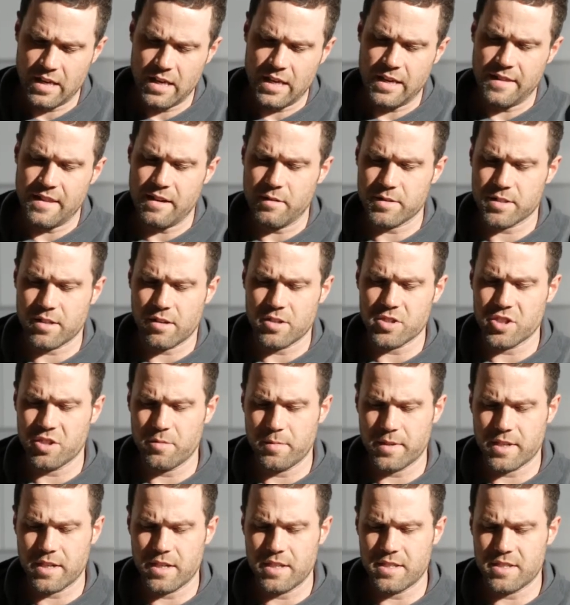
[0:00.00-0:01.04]
And that was largely
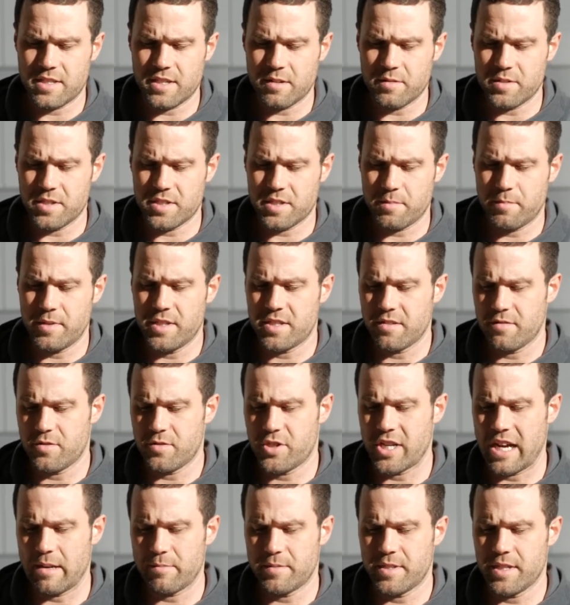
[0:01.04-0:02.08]
because there was just a piece of
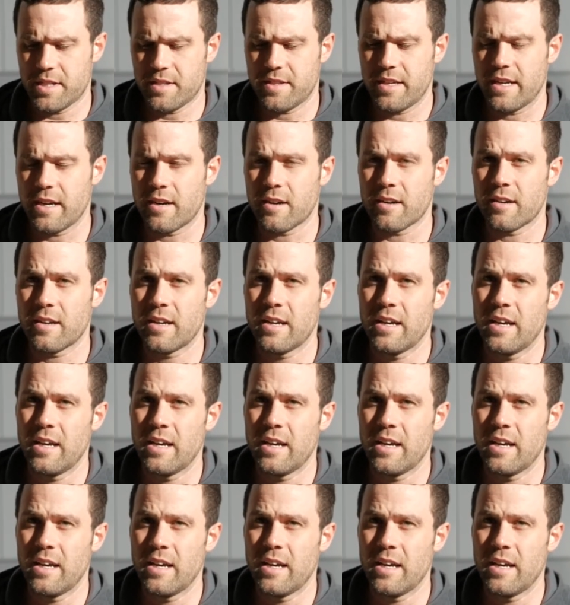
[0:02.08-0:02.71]
chapstick there,